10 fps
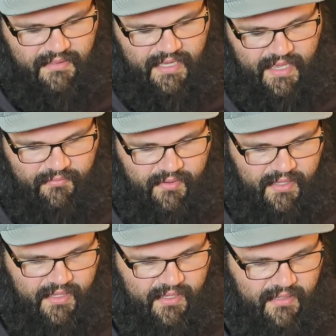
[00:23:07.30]

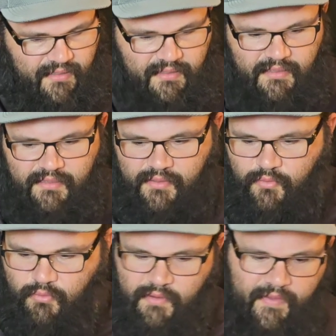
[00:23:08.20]
Nightwing, the
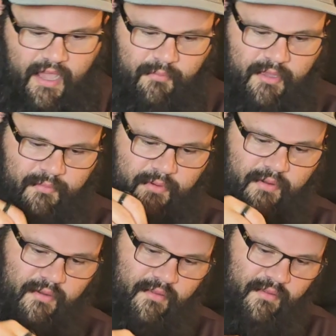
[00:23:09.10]
Court of Owl
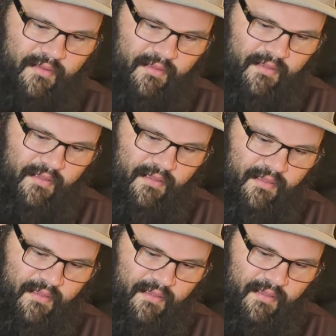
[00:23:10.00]
member,
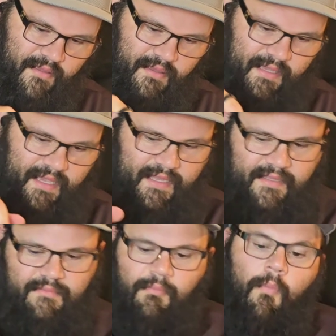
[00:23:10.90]

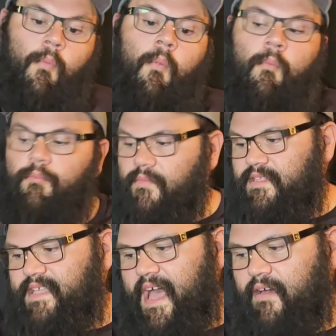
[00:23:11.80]
and
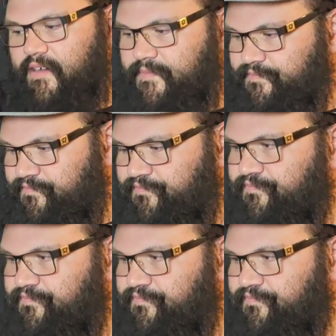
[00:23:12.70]
Talon.